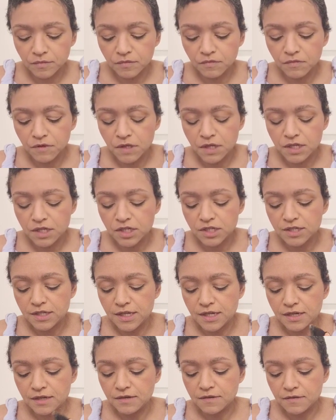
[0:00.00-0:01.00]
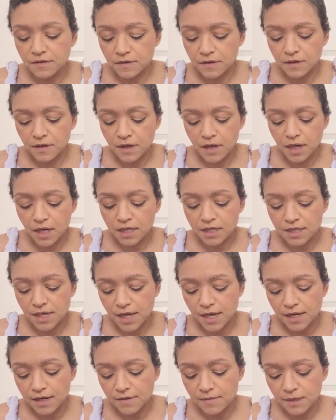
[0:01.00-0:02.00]
I just need a
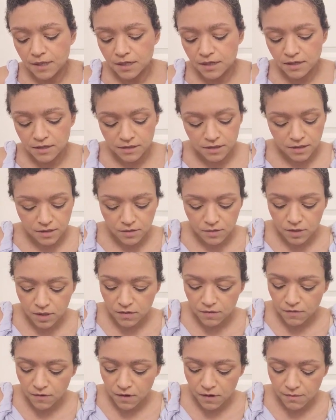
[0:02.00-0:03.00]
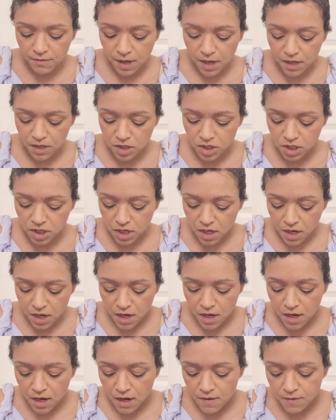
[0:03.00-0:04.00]
tiny bit of this. I don't need very much.
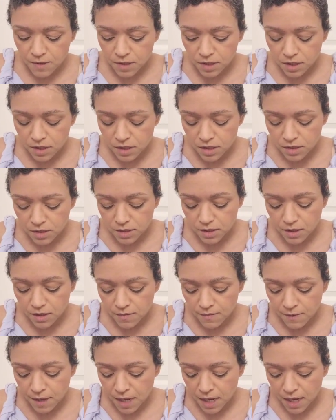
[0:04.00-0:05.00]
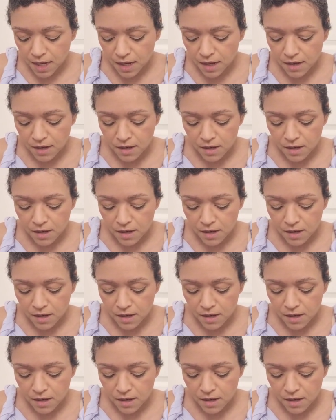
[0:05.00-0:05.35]
I'm just gonna use it on my